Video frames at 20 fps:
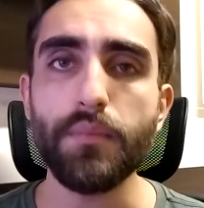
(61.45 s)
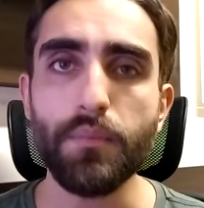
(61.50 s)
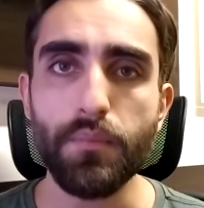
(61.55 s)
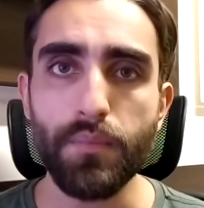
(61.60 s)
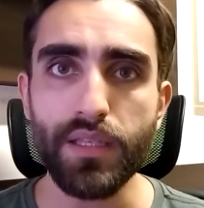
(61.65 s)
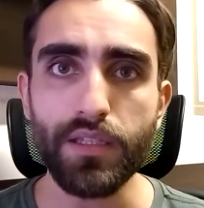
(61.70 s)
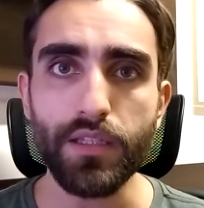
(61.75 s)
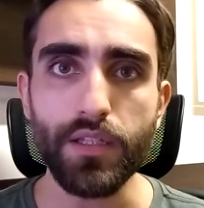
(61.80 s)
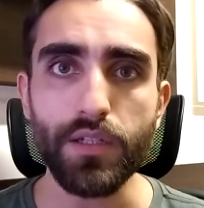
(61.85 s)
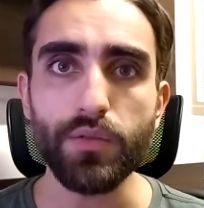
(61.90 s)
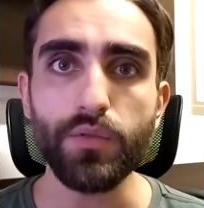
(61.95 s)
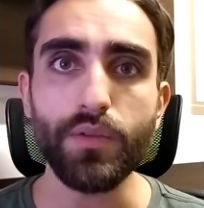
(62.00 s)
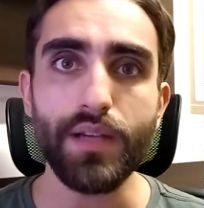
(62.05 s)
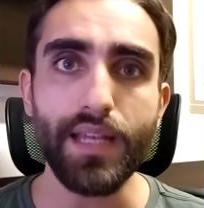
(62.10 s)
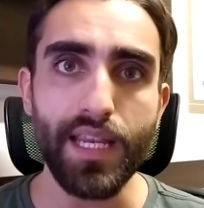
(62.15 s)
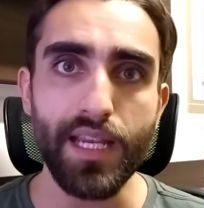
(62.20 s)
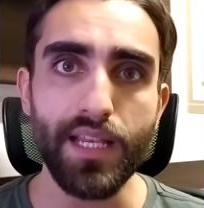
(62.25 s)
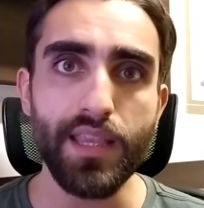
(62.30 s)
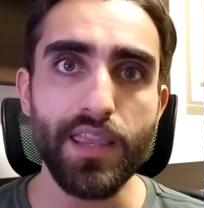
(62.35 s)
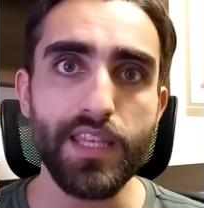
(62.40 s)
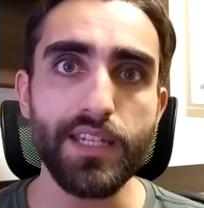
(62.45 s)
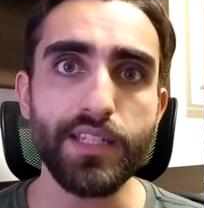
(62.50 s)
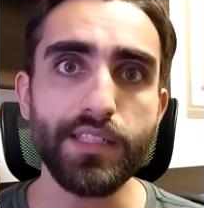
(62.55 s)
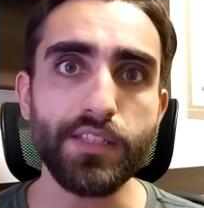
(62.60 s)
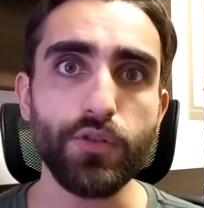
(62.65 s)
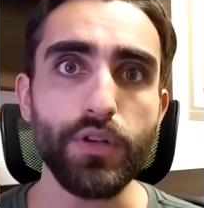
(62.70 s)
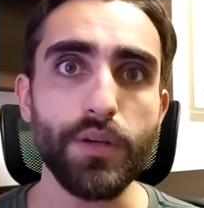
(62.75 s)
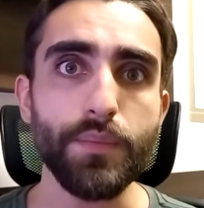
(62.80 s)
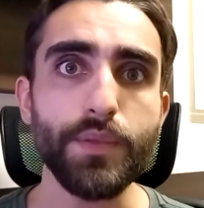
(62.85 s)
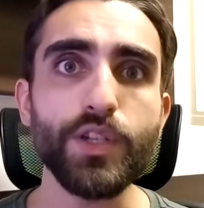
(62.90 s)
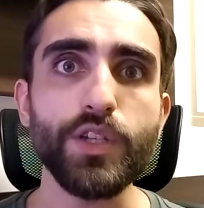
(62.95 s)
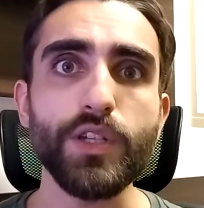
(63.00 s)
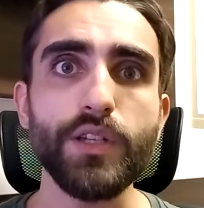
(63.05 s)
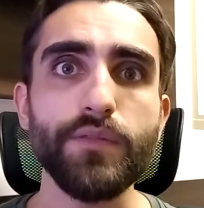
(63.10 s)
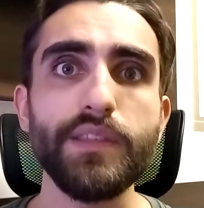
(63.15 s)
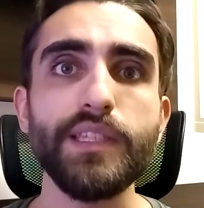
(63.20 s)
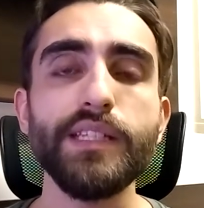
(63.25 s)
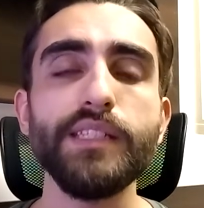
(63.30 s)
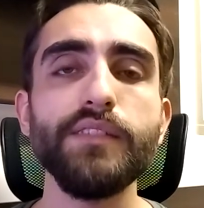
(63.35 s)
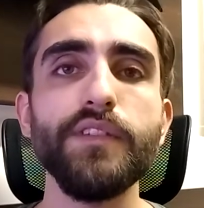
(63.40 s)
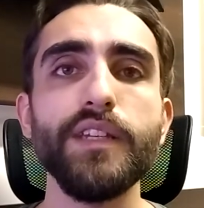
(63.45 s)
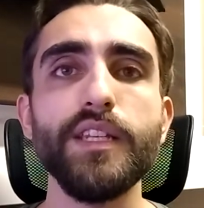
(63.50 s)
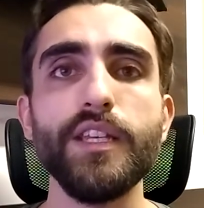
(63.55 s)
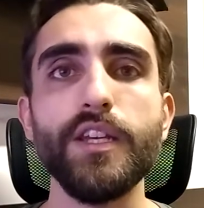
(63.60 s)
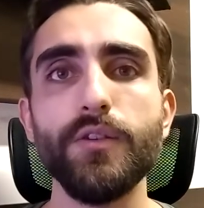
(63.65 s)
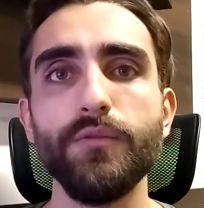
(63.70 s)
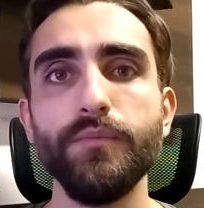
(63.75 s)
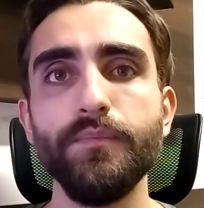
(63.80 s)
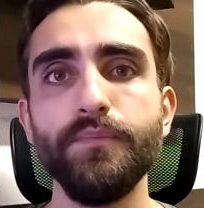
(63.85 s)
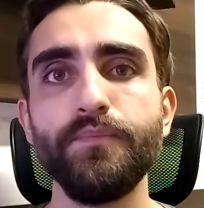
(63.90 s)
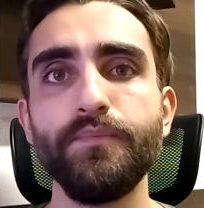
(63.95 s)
below in the description of this video.